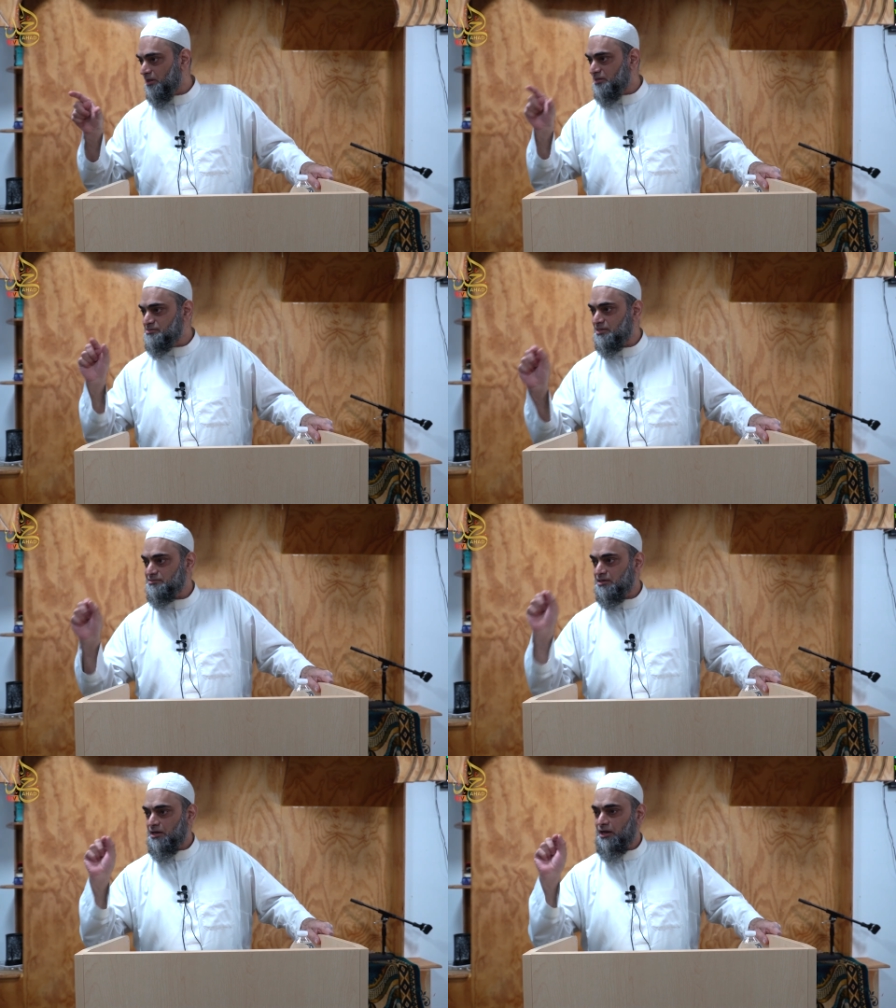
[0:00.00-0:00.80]
It
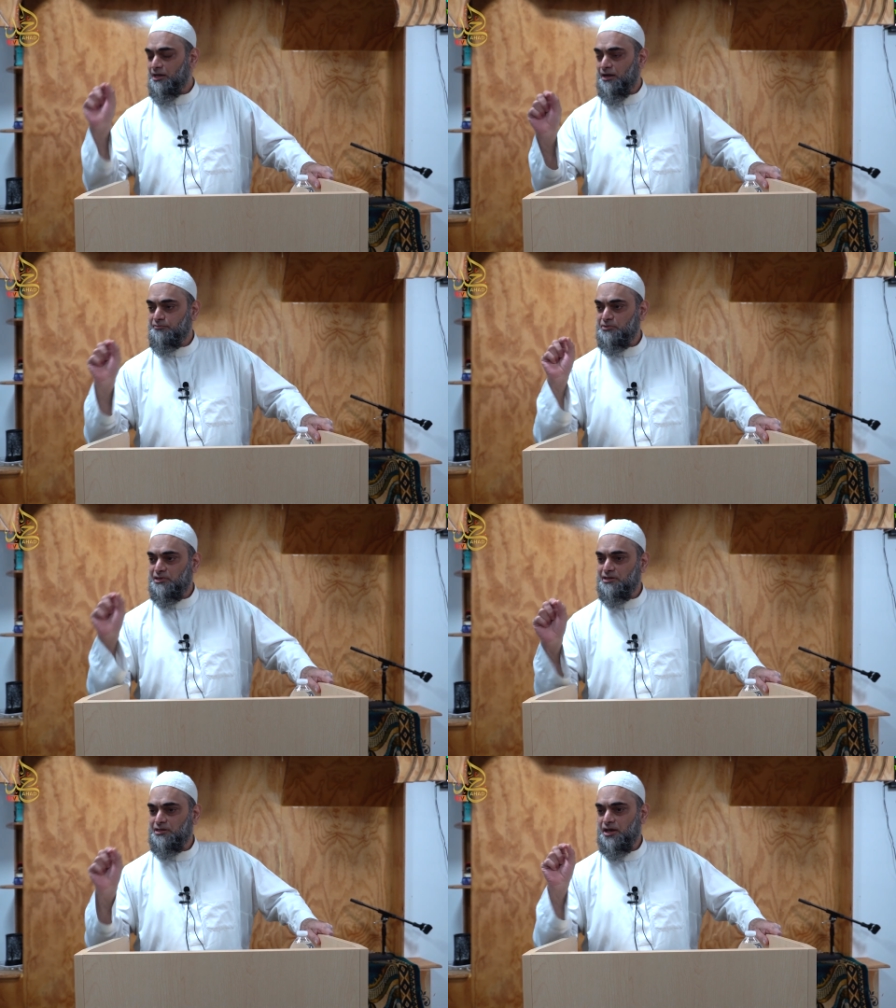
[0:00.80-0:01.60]
says,
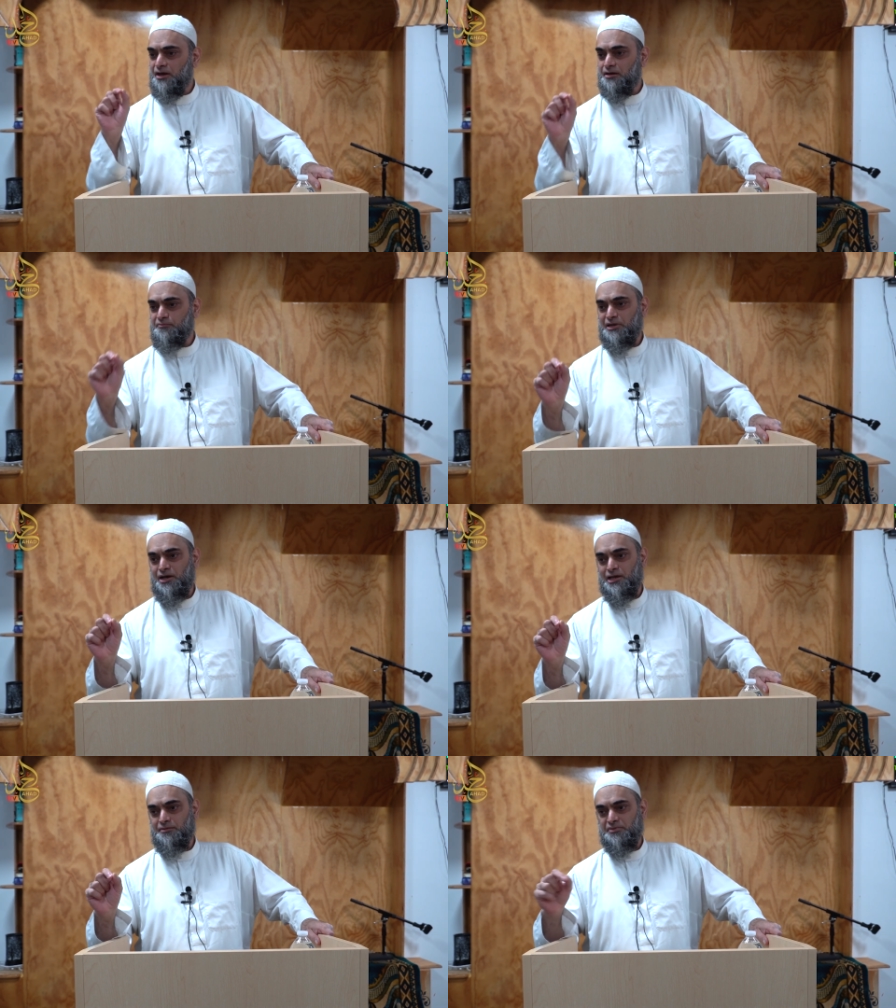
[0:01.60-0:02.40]
Alhamdulillahi Rabbil
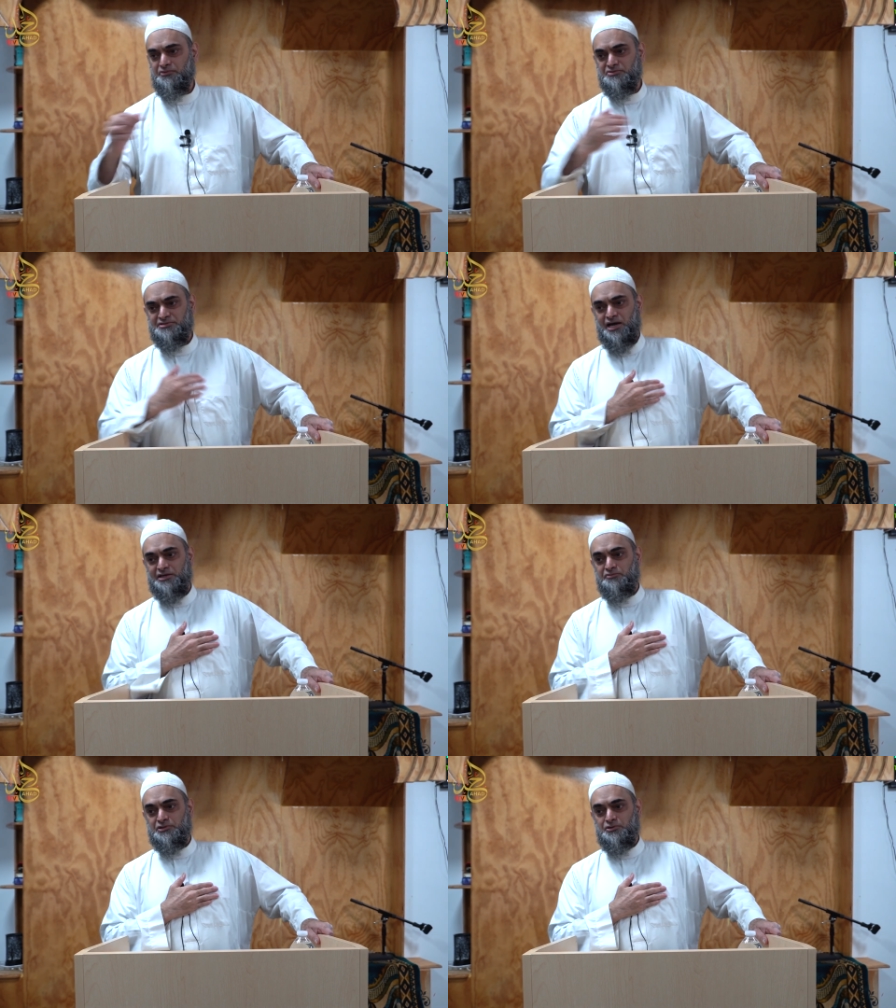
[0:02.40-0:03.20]
Alameen. We
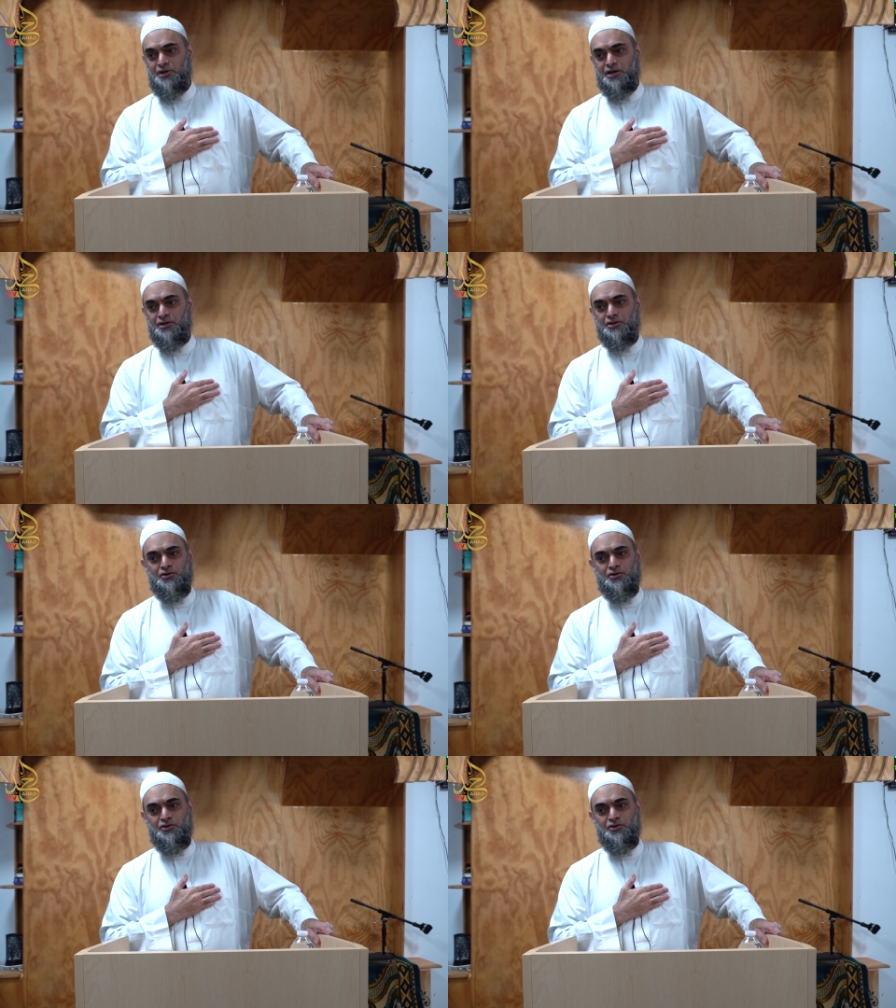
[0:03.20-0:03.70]
start our dua.